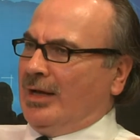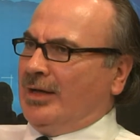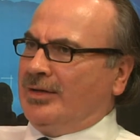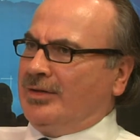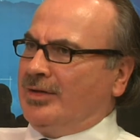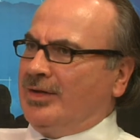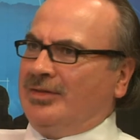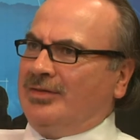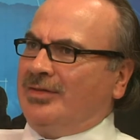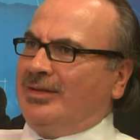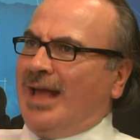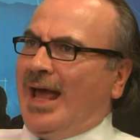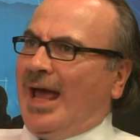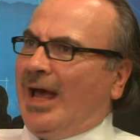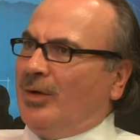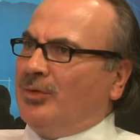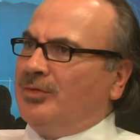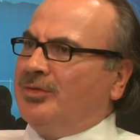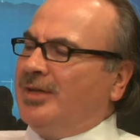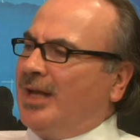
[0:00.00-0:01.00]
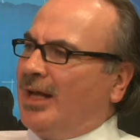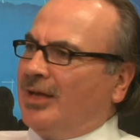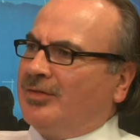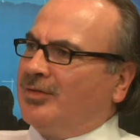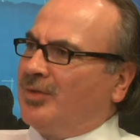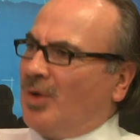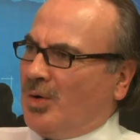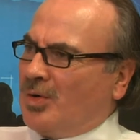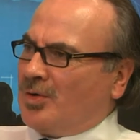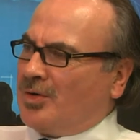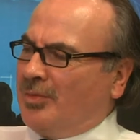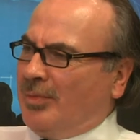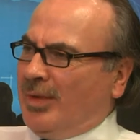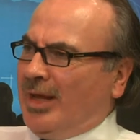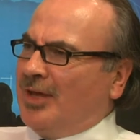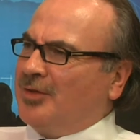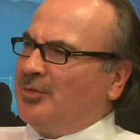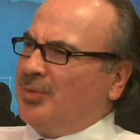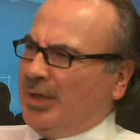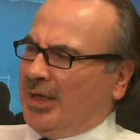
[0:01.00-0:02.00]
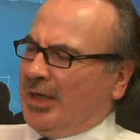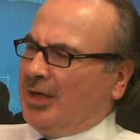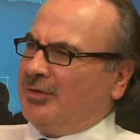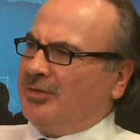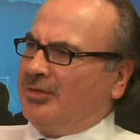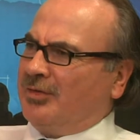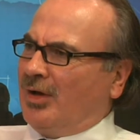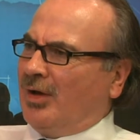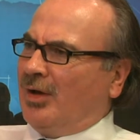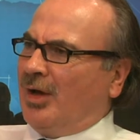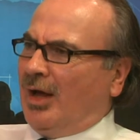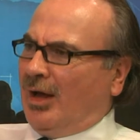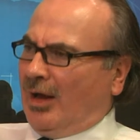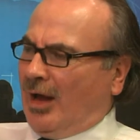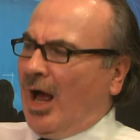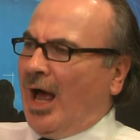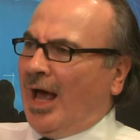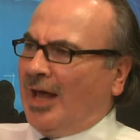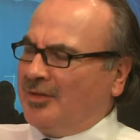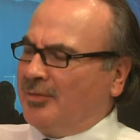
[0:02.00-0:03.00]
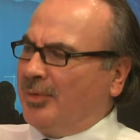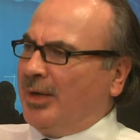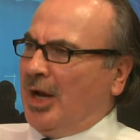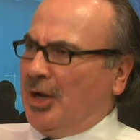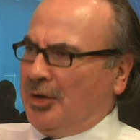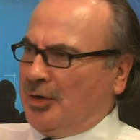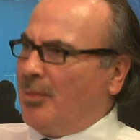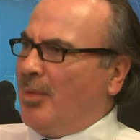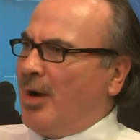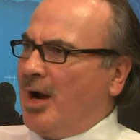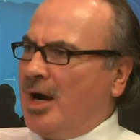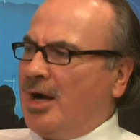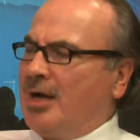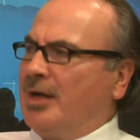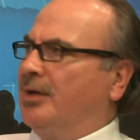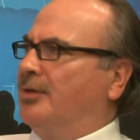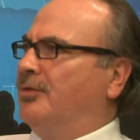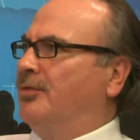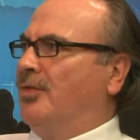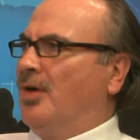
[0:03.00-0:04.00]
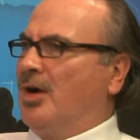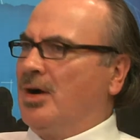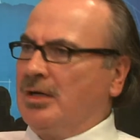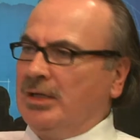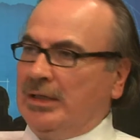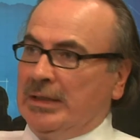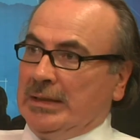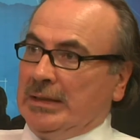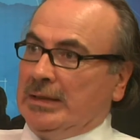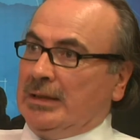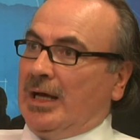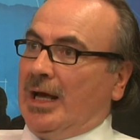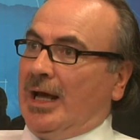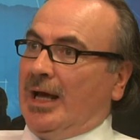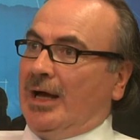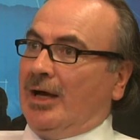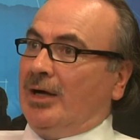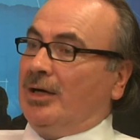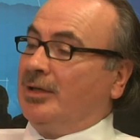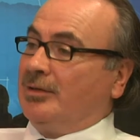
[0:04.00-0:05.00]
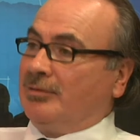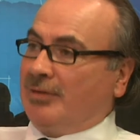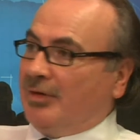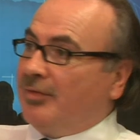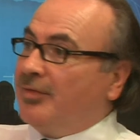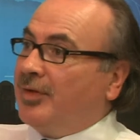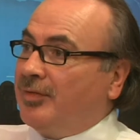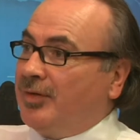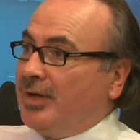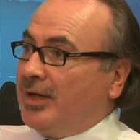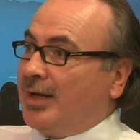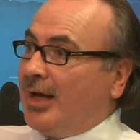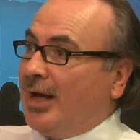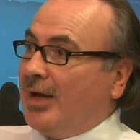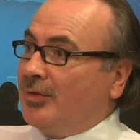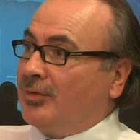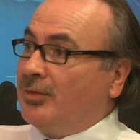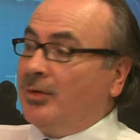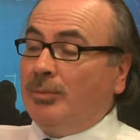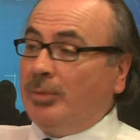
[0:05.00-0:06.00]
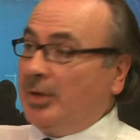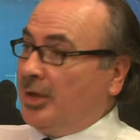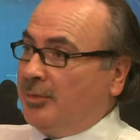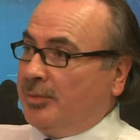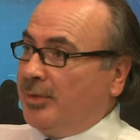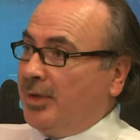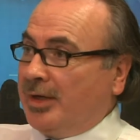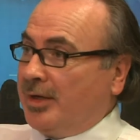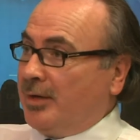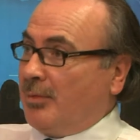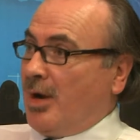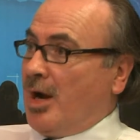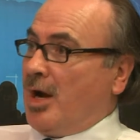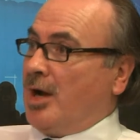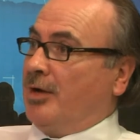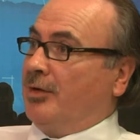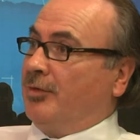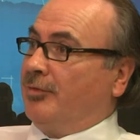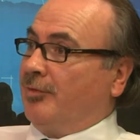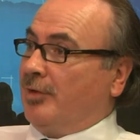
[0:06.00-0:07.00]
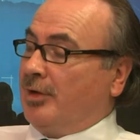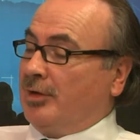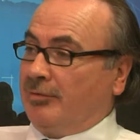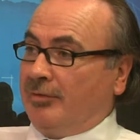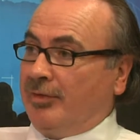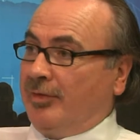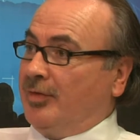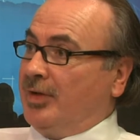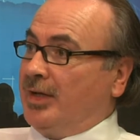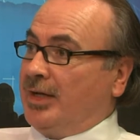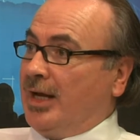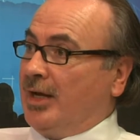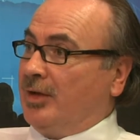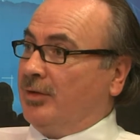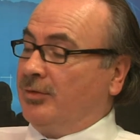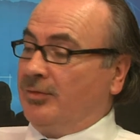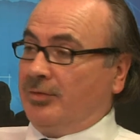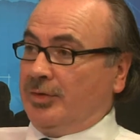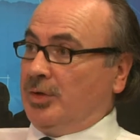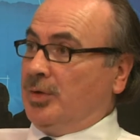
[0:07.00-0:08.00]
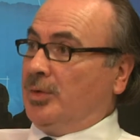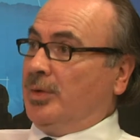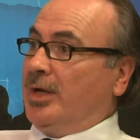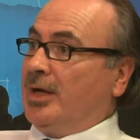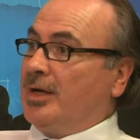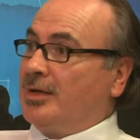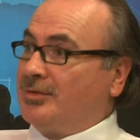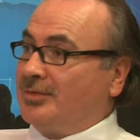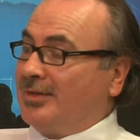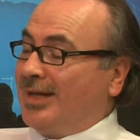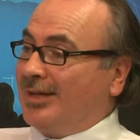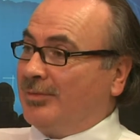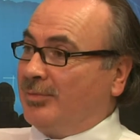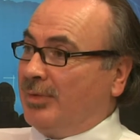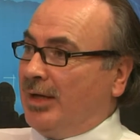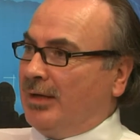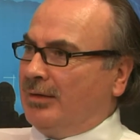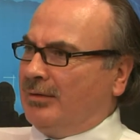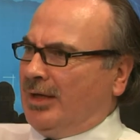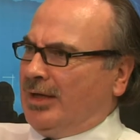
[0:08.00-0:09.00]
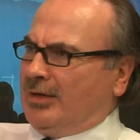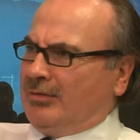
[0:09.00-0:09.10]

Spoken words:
The house next door to me has been on the market for 150,000, but it's been on the market for 150,000 for 2 years, and has been